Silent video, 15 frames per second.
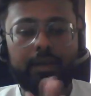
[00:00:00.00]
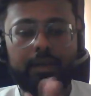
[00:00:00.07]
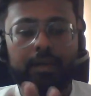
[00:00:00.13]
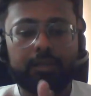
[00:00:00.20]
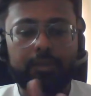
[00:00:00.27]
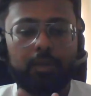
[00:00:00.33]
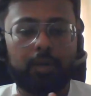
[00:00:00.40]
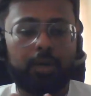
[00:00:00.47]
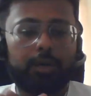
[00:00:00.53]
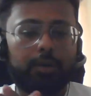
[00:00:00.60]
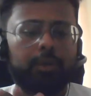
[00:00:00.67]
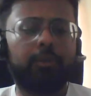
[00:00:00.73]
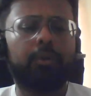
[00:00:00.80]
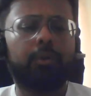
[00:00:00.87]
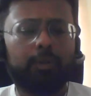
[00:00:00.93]
So uh, do,
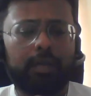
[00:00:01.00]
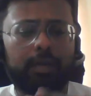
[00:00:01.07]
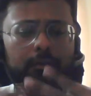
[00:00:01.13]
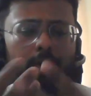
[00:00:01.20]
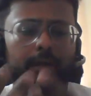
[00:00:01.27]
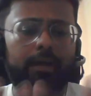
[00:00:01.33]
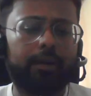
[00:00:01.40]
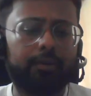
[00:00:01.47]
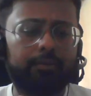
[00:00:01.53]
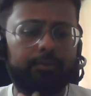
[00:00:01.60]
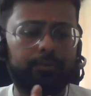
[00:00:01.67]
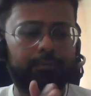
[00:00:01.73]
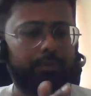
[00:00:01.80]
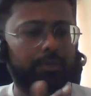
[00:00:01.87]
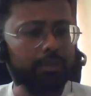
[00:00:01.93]
do you know that what kind of
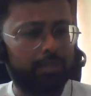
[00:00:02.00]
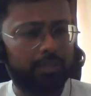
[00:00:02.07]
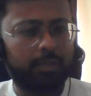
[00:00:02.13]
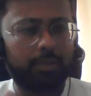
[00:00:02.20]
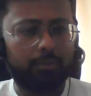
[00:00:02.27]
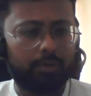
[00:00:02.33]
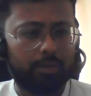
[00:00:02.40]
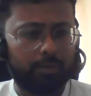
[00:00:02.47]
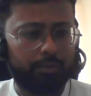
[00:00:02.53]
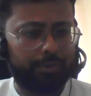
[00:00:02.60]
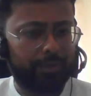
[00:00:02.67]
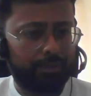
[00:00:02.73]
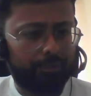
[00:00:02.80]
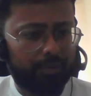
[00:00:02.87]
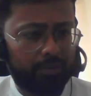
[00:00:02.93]
work you are
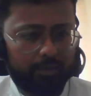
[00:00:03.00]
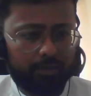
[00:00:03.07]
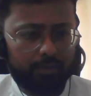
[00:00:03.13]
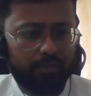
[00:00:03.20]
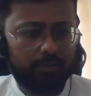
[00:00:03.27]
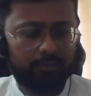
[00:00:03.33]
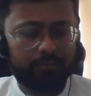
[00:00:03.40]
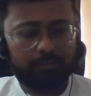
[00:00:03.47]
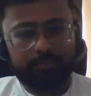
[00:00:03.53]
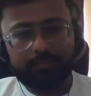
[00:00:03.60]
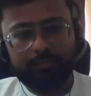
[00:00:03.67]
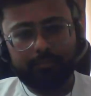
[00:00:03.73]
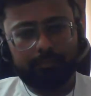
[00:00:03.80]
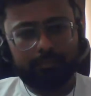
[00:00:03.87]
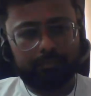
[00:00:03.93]
going to get?
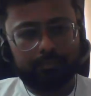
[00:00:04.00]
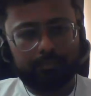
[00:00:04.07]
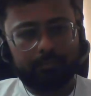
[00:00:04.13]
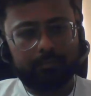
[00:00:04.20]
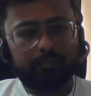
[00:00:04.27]
Uh,